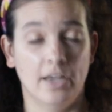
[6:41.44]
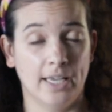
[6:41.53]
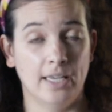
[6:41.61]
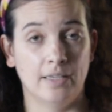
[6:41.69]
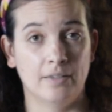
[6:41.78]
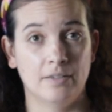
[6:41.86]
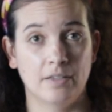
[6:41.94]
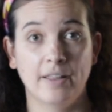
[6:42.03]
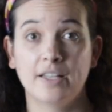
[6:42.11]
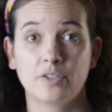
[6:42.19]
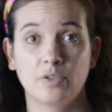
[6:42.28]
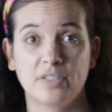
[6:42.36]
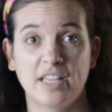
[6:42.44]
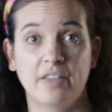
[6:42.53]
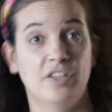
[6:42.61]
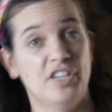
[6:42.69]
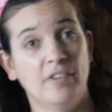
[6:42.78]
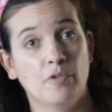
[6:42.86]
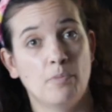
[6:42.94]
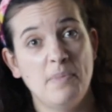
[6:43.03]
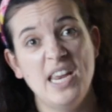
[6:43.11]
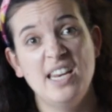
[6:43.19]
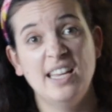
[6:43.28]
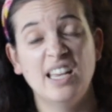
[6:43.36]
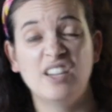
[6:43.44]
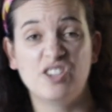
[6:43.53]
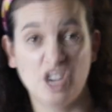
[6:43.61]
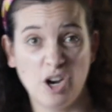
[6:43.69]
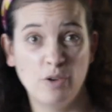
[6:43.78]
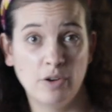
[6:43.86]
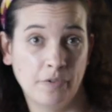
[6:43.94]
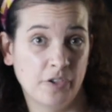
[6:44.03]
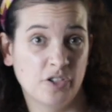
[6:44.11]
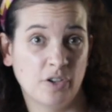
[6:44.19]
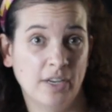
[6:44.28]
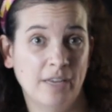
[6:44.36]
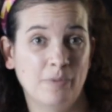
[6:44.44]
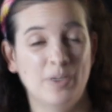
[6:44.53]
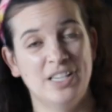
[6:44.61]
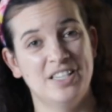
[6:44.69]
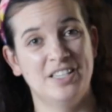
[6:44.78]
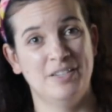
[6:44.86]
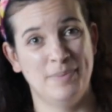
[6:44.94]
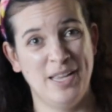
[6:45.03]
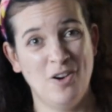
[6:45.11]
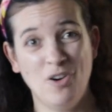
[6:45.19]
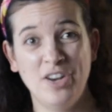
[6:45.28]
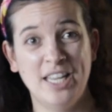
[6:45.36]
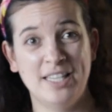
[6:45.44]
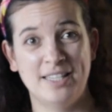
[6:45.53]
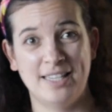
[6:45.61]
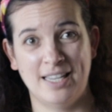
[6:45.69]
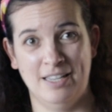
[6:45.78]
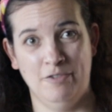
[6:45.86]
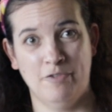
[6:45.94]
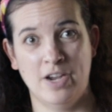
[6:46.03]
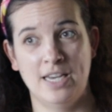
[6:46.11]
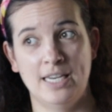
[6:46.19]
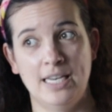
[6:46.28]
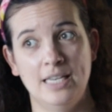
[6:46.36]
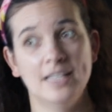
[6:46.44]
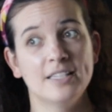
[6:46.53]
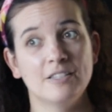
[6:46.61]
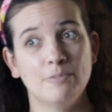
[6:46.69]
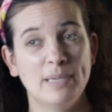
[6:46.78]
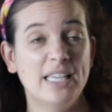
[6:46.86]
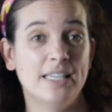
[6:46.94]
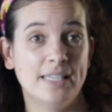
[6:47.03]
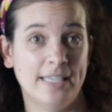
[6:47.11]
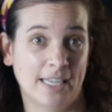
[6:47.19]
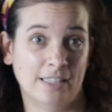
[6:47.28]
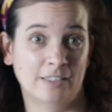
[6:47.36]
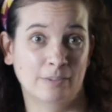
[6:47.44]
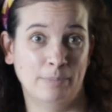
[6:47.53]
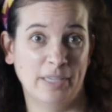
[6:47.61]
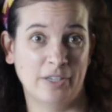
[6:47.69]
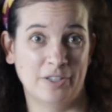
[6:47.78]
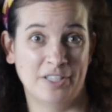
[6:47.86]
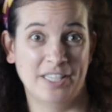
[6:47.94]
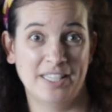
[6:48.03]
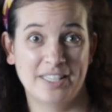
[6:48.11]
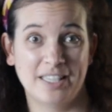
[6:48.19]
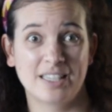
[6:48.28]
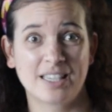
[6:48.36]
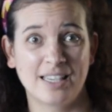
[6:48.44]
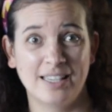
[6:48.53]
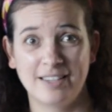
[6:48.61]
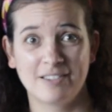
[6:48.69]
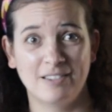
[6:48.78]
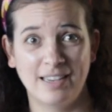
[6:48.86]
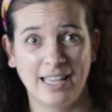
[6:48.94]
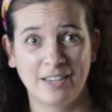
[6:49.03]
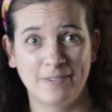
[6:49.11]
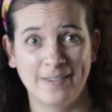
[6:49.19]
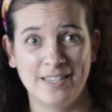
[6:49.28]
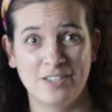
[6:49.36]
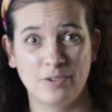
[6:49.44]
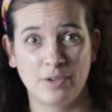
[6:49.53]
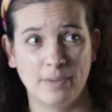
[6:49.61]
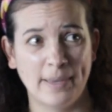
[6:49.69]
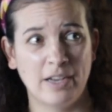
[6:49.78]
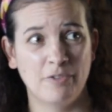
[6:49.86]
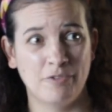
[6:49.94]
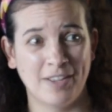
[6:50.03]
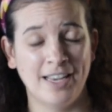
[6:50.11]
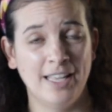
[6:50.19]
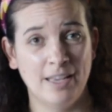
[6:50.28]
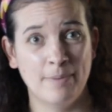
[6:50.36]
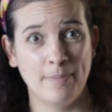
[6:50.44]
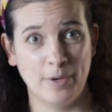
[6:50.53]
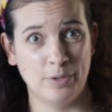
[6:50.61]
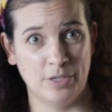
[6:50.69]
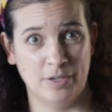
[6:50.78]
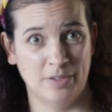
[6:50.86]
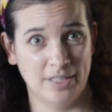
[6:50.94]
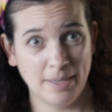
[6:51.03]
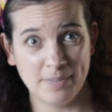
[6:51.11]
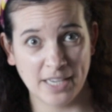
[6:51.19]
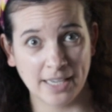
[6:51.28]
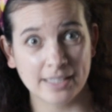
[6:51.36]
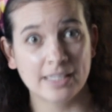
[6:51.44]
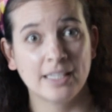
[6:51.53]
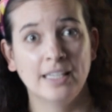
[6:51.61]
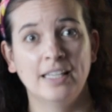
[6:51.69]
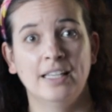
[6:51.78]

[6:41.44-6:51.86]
Okay, so that sorts out the general meaning and tone of the sonnet, which, to be honest, I find a little bit dull because it's such clinical language talking about a fairly emotional subject.